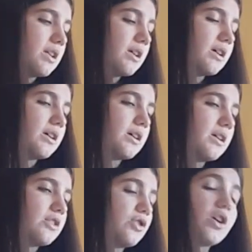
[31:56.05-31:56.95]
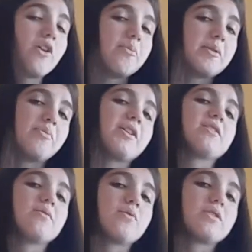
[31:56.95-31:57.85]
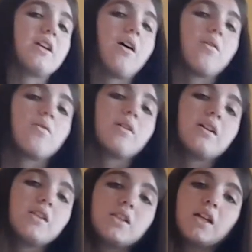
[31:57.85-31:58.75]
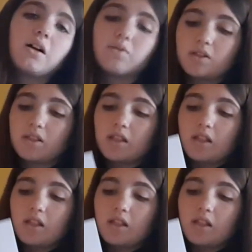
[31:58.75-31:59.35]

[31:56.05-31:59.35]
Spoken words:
A strong government presence was now in the towns.